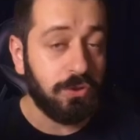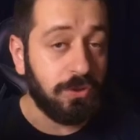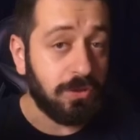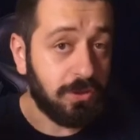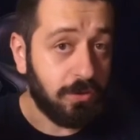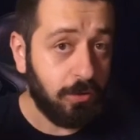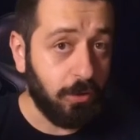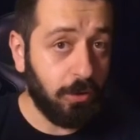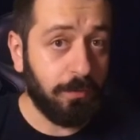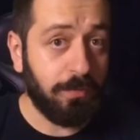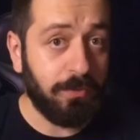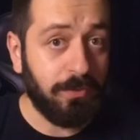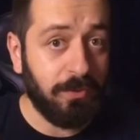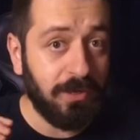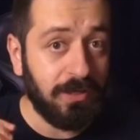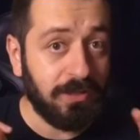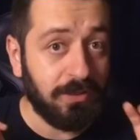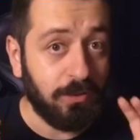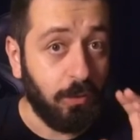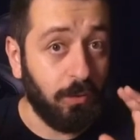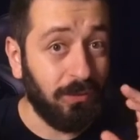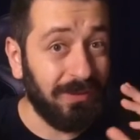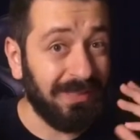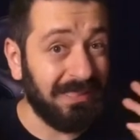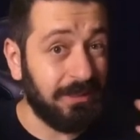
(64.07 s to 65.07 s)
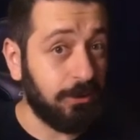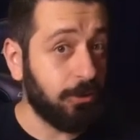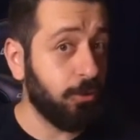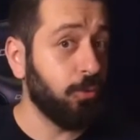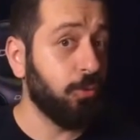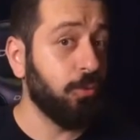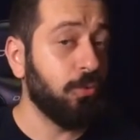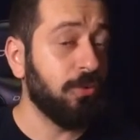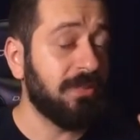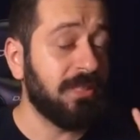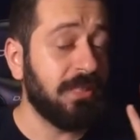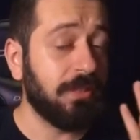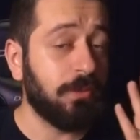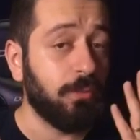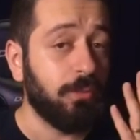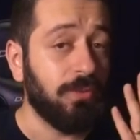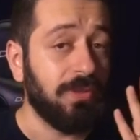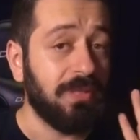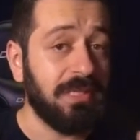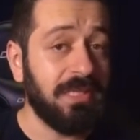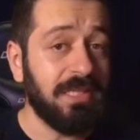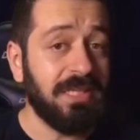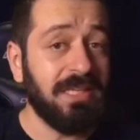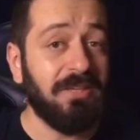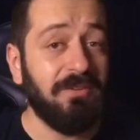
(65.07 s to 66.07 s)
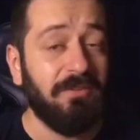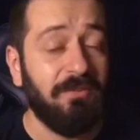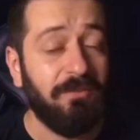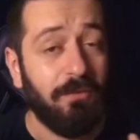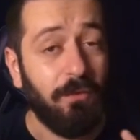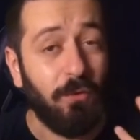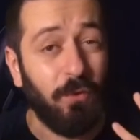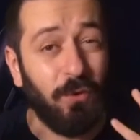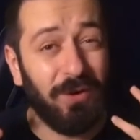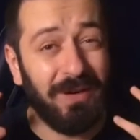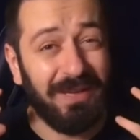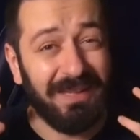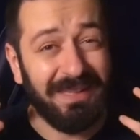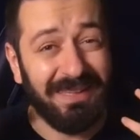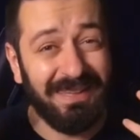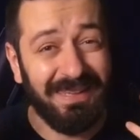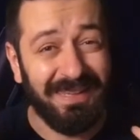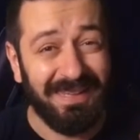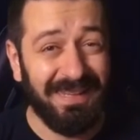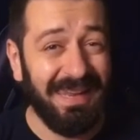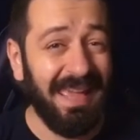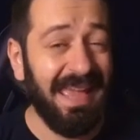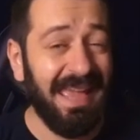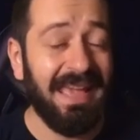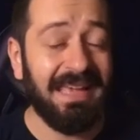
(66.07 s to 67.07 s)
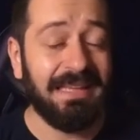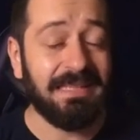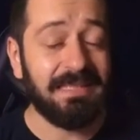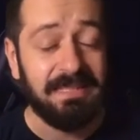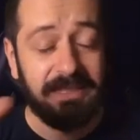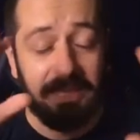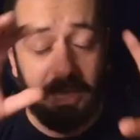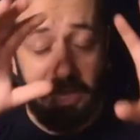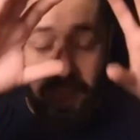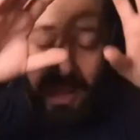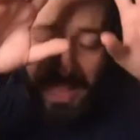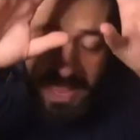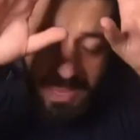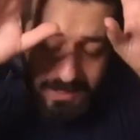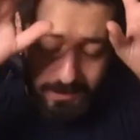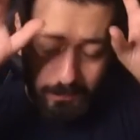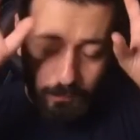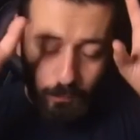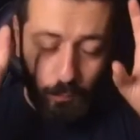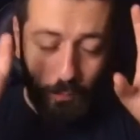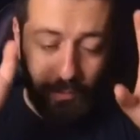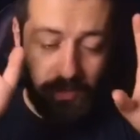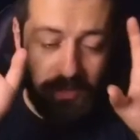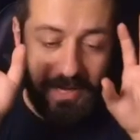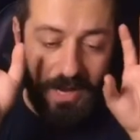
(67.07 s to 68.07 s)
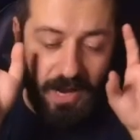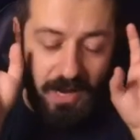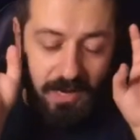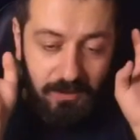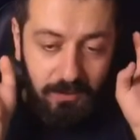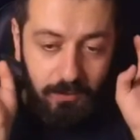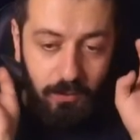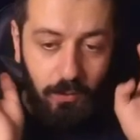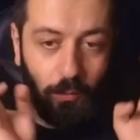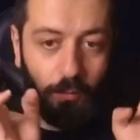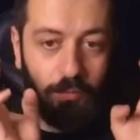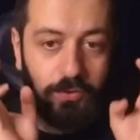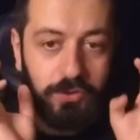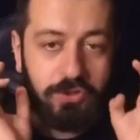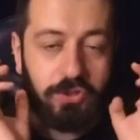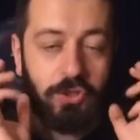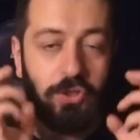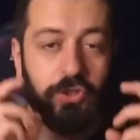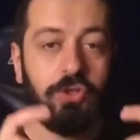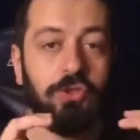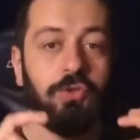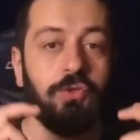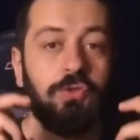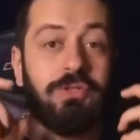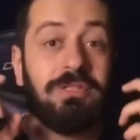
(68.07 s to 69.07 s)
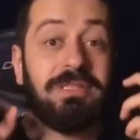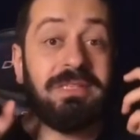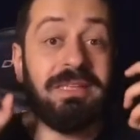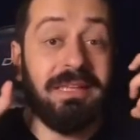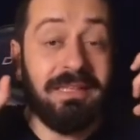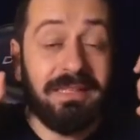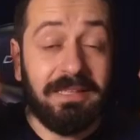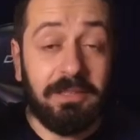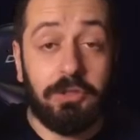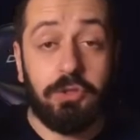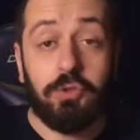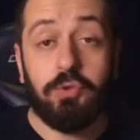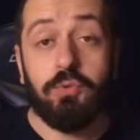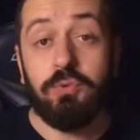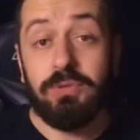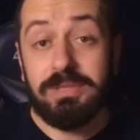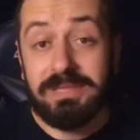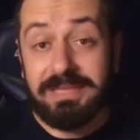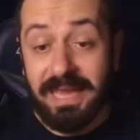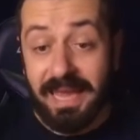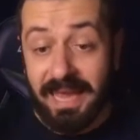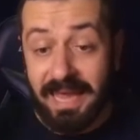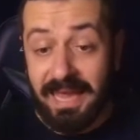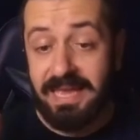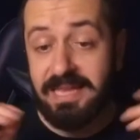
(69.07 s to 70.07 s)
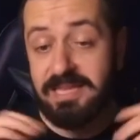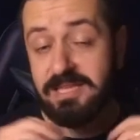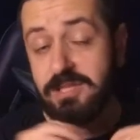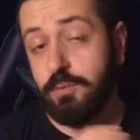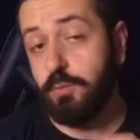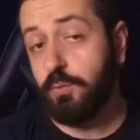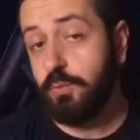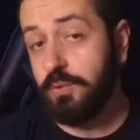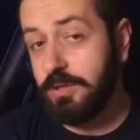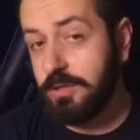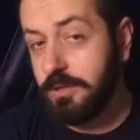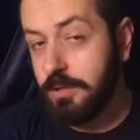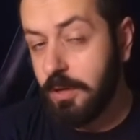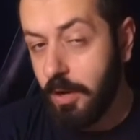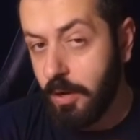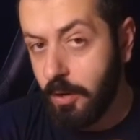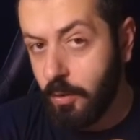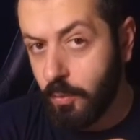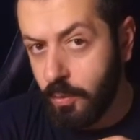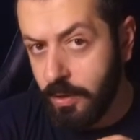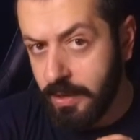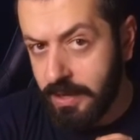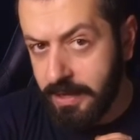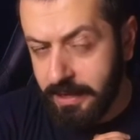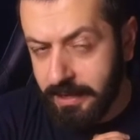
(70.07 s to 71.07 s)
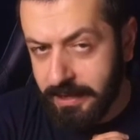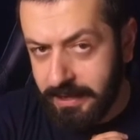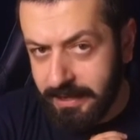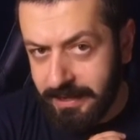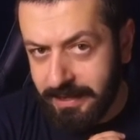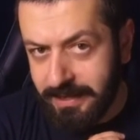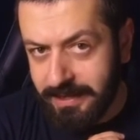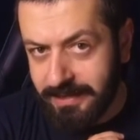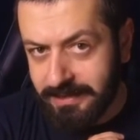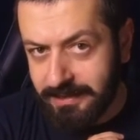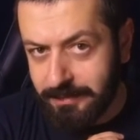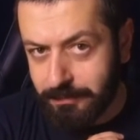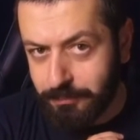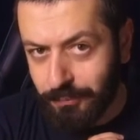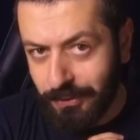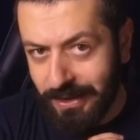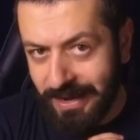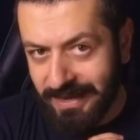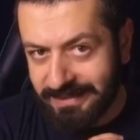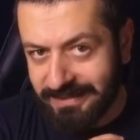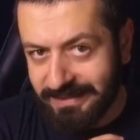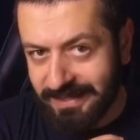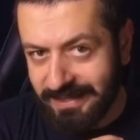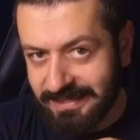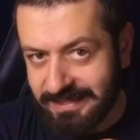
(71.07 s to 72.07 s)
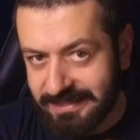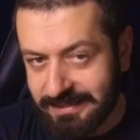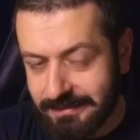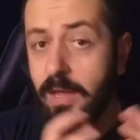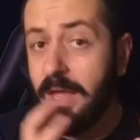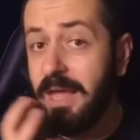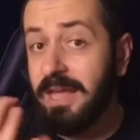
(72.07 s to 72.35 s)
incorporate all the tools that we need for the text, and we are going to use the tools as we go in the practice.